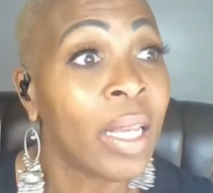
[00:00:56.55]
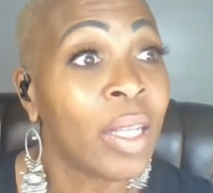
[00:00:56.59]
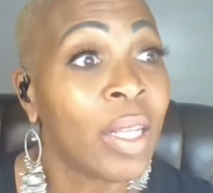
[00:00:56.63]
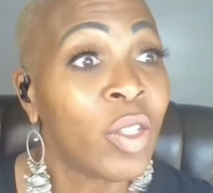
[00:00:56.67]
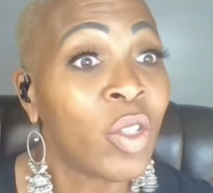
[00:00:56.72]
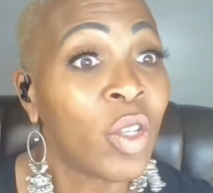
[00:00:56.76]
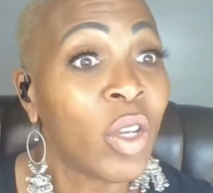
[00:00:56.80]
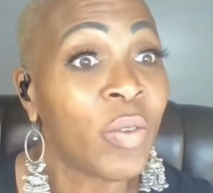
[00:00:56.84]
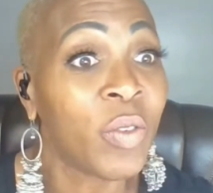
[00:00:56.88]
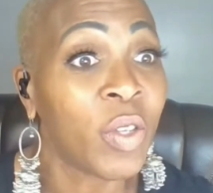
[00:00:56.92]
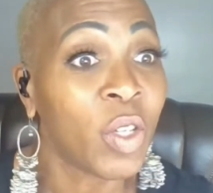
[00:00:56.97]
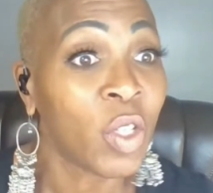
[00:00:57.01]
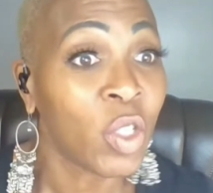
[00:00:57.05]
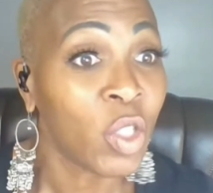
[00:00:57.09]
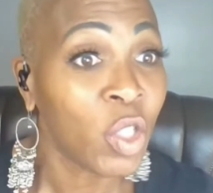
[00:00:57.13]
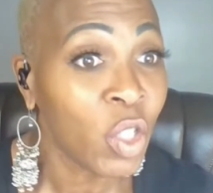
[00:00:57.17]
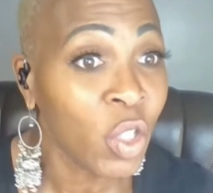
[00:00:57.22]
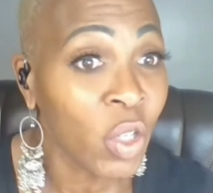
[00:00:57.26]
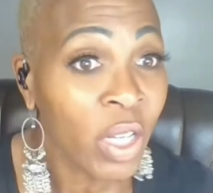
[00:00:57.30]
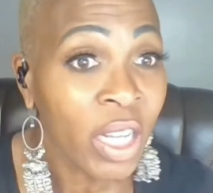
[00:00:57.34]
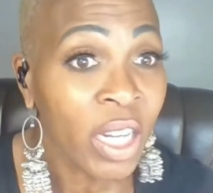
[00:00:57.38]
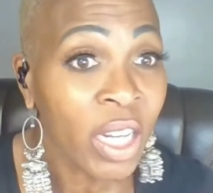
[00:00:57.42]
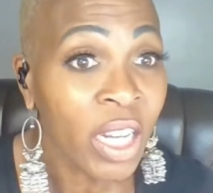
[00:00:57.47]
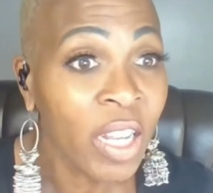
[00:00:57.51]
So if you're
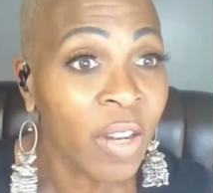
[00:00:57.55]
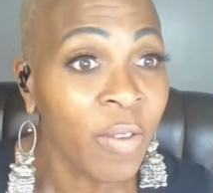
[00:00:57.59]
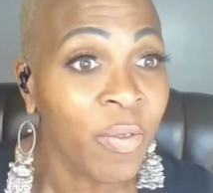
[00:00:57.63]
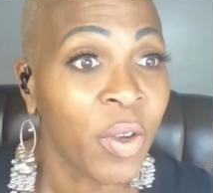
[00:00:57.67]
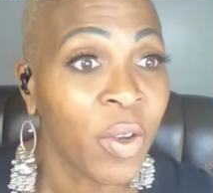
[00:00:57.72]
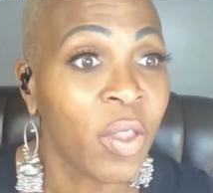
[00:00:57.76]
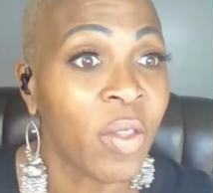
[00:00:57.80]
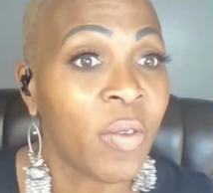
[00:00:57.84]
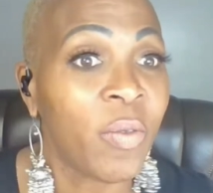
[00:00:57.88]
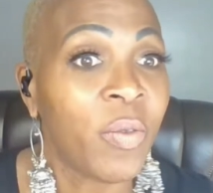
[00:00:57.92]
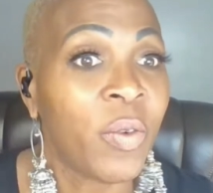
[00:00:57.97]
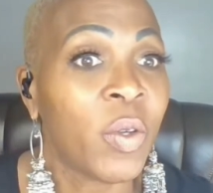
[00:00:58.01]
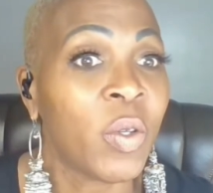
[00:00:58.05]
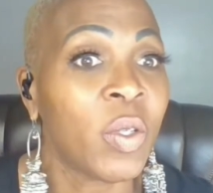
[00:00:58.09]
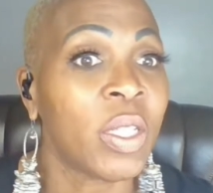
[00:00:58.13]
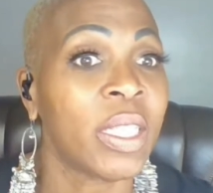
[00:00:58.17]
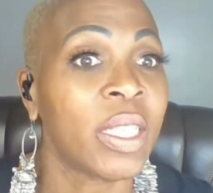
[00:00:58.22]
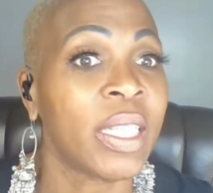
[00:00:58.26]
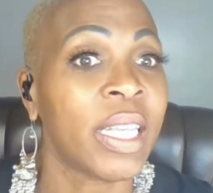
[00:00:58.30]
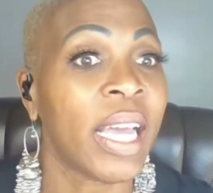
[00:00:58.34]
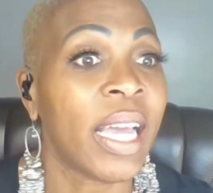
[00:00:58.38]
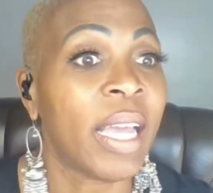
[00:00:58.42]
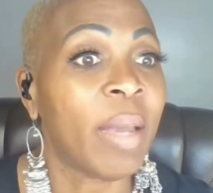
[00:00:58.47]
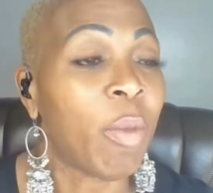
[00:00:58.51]
tuning in for the
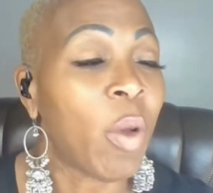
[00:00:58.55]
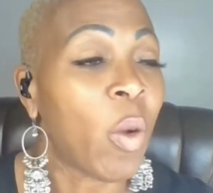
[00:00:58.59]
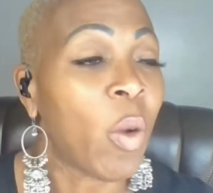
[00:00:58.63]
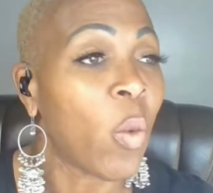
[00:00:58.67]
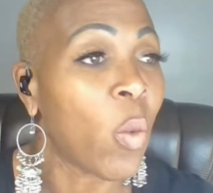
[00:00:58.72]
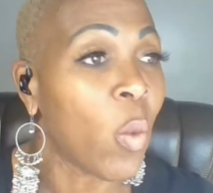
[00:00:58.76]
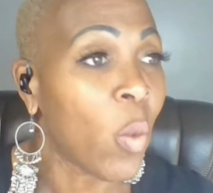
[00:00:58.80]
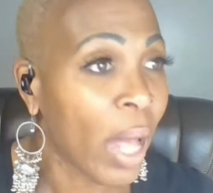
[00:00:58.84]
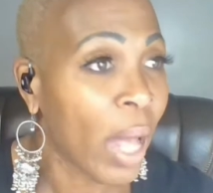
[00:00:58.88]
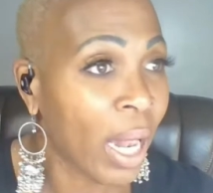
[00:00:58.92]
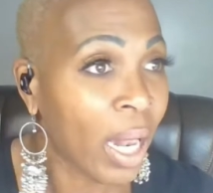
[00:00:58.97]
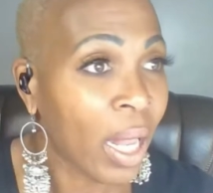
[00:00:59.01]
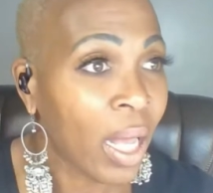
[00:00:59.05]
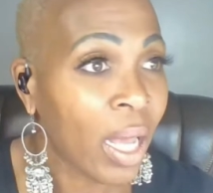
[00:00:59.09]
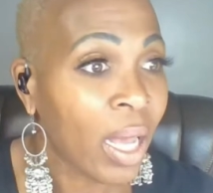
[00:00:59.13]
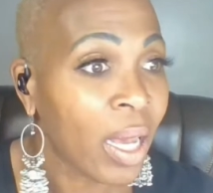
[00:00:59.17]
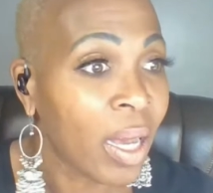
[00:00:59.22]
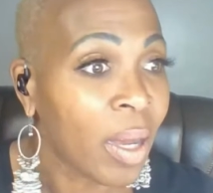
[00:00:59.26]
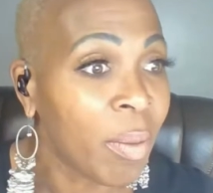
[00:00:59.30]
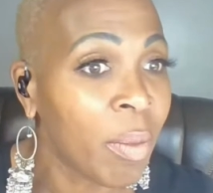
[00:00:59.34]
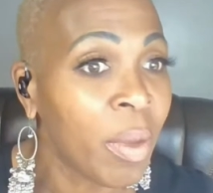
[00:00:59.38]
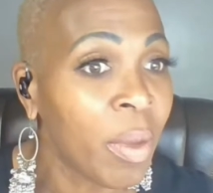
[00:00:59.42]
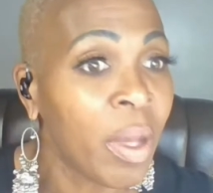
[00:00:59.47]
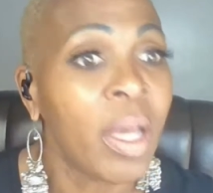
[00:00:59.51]
first time,
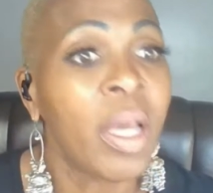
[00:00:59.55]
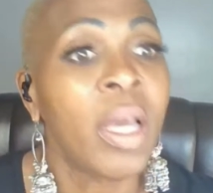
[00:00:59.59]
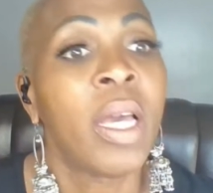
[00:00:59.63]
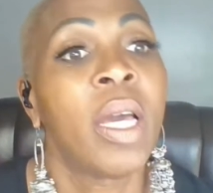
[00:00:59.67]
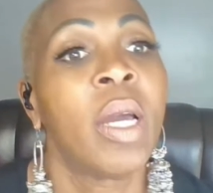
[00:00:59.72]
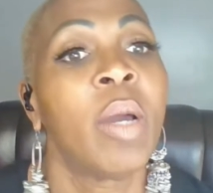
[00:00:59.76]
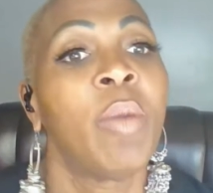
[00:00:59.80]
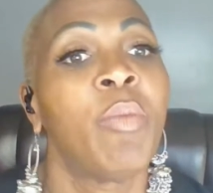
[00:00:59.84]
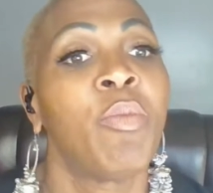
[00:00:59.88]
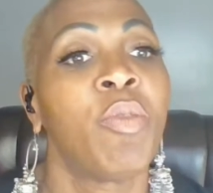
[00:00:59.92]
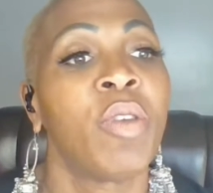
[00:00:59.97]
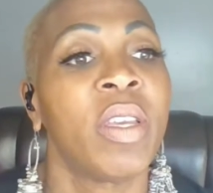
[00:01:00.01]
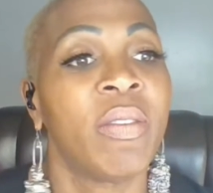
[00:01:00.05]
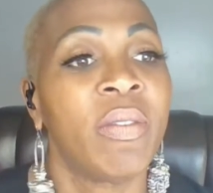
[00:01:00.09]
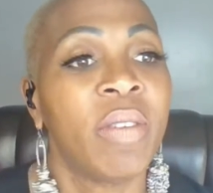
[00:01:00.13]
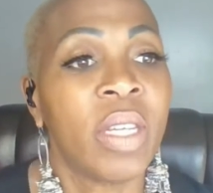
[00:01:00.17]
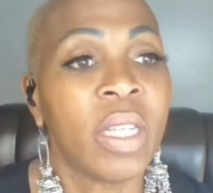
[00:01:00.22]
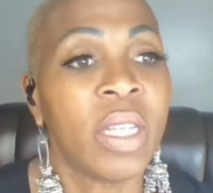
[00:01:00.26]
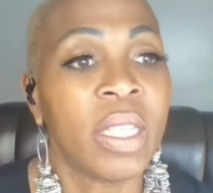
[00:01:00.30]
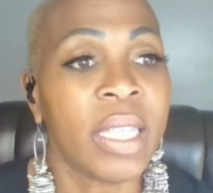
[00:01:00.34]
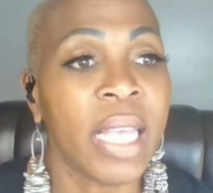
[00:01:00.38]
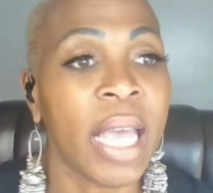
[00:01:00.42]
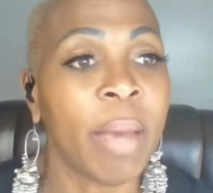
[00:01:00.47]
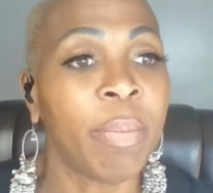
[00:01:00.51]
welcome.
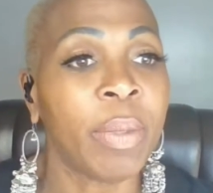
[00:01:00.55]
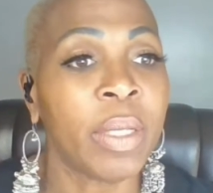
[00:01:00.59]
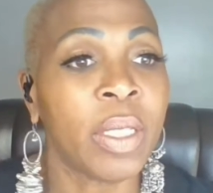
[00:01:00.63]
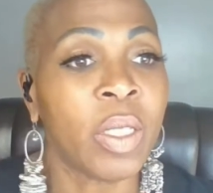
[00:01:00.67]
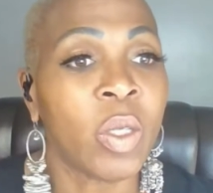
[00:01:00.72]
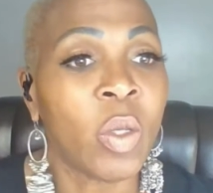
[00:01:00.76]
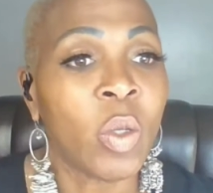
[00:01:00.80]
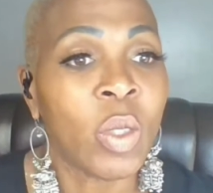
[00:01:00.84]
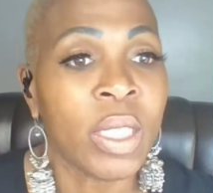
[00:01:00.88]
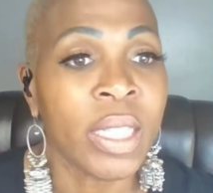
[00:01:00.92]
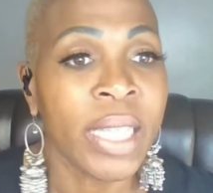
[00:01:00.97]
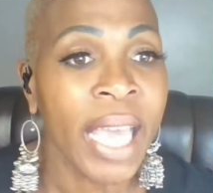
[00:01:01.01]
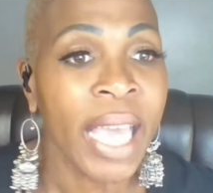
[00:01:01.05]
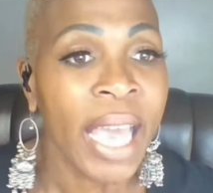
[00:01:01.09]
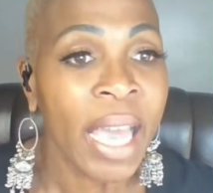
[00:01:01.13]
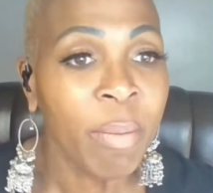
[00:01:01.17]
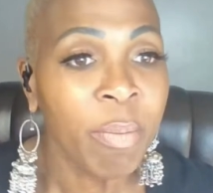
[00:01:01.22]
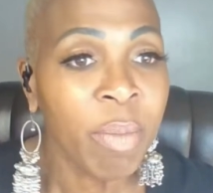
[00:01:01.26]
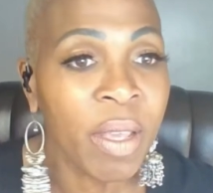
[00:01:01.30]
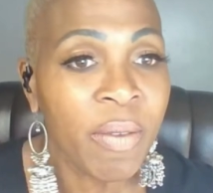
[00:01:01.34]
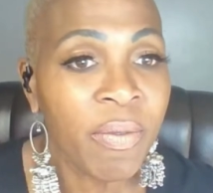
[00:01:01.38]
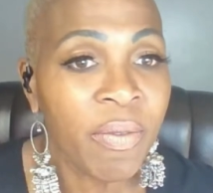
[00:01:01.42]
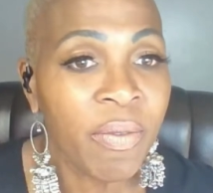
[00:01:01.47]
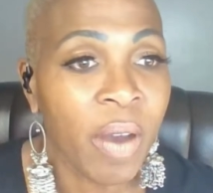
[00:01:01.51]
Previous episodes
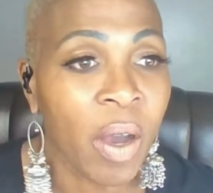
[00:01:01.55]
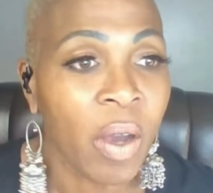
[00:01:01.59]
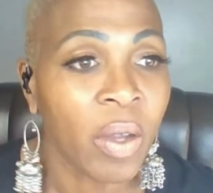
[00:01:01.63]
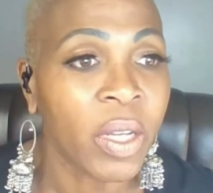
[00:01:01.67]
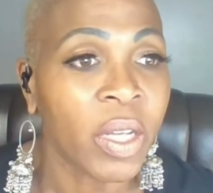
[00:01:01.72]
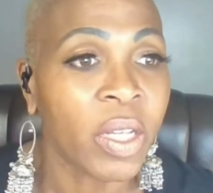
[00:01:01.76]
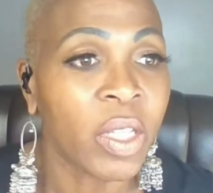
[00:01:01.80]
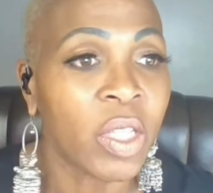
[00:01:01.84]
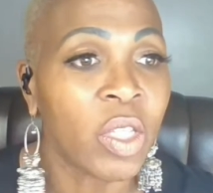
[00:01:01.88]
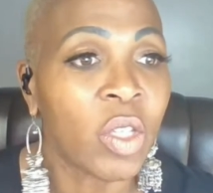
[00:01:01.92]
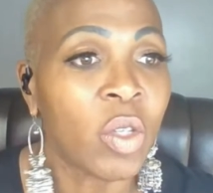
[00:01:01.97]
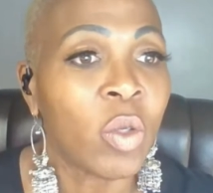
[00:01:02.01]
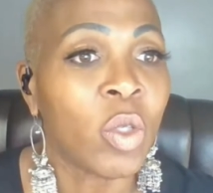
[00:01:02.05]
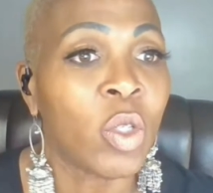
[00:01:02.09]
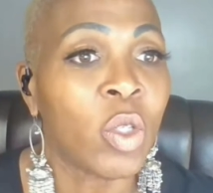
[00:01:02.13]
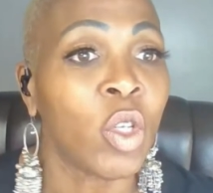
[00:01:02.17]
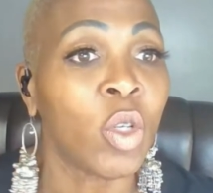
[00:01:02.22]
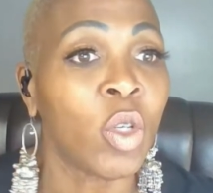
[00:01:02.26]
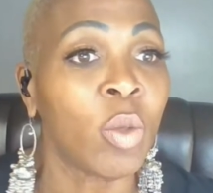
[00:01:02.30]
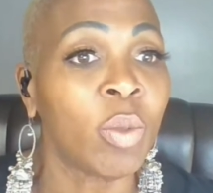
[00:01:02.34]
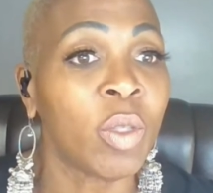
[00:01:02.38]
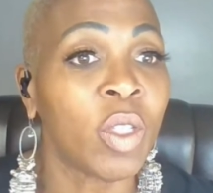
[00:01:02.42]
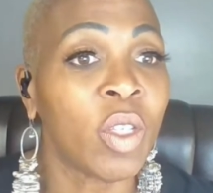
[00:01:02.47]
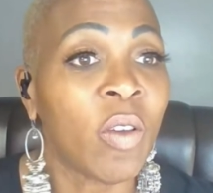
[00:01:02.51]
can be found on
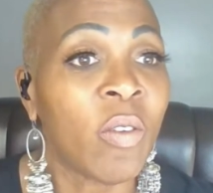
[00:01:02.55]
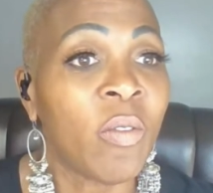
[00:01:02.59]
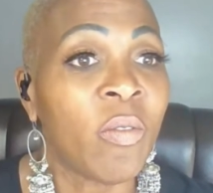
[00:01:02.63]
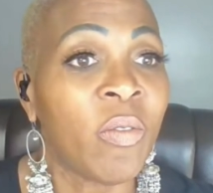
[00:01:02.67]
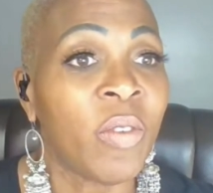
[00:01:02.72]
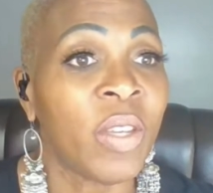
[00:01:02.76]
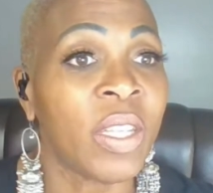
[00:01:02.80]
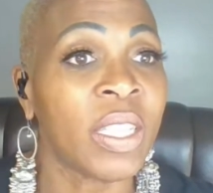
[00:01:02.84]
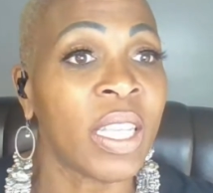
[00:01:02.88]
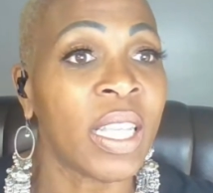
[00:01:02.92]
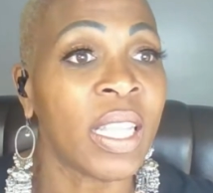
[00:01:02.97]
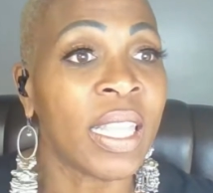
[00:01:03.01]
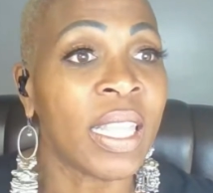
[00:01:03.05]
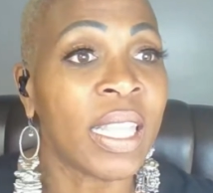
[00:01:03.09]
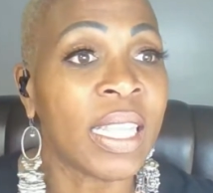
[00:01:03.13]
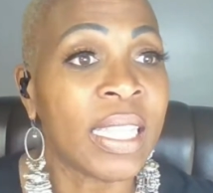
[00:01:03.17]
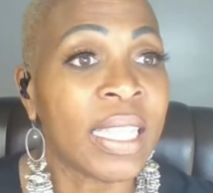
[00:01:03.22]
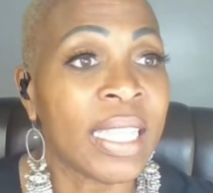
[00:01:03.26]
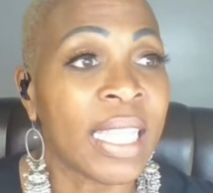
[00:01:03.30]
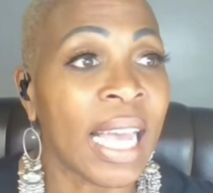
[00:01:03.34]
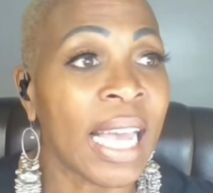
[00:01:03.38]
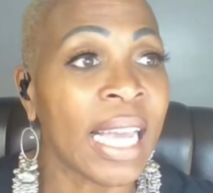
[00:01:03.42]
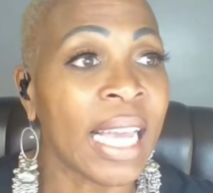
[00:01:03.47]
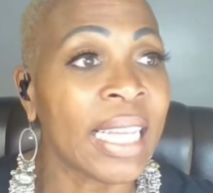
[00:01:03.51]
YouTube, so visit the
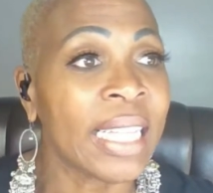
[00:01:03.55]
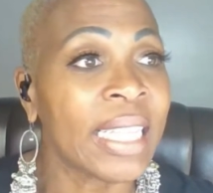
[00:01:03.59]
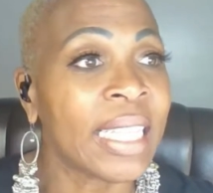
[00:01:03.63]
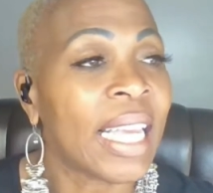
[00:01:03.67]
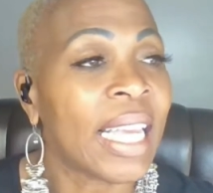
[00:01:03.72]
site,